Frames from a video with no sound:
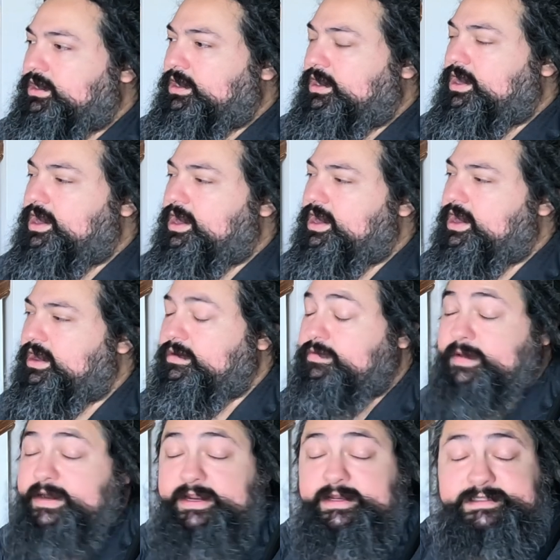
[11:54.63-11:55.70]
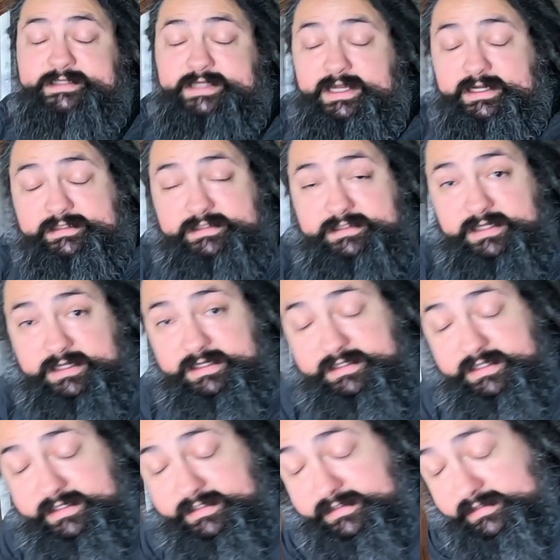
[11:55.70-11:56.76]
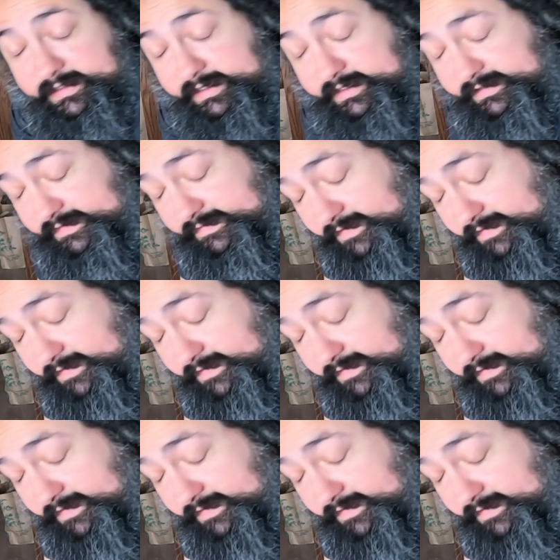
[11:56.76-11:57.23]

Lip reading: but it sucks. These